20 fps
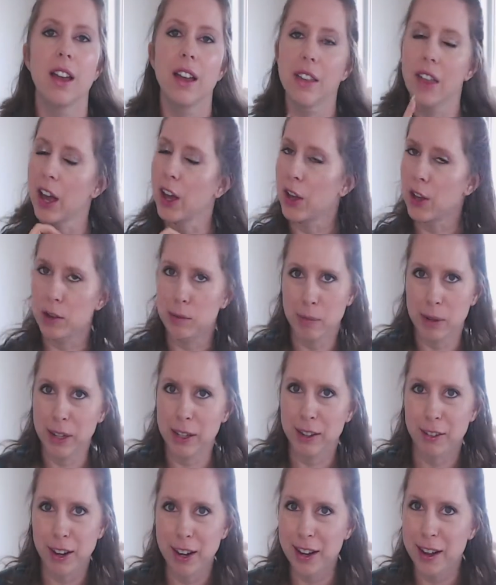That could be a
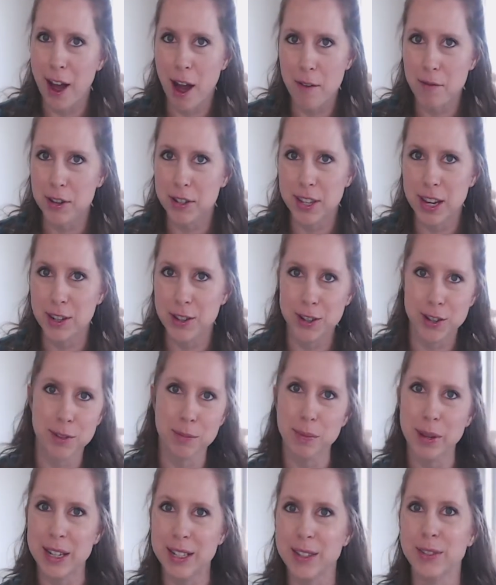great conversational
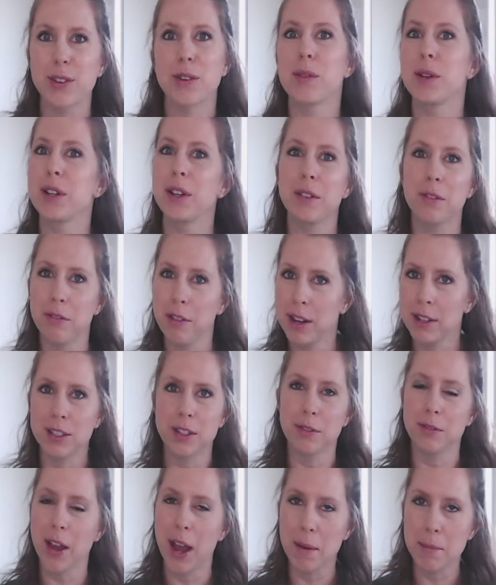piece for when your friends or
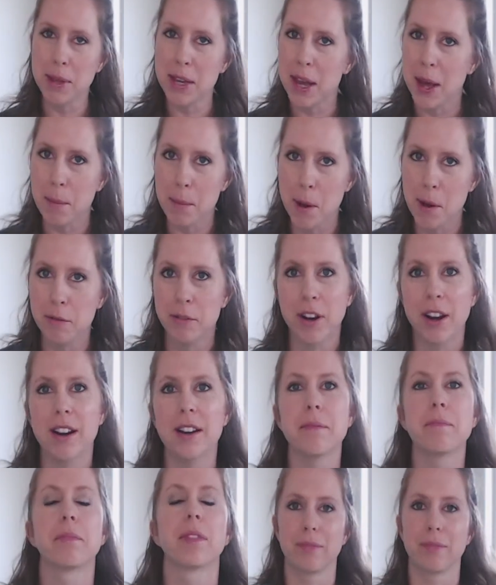family come over,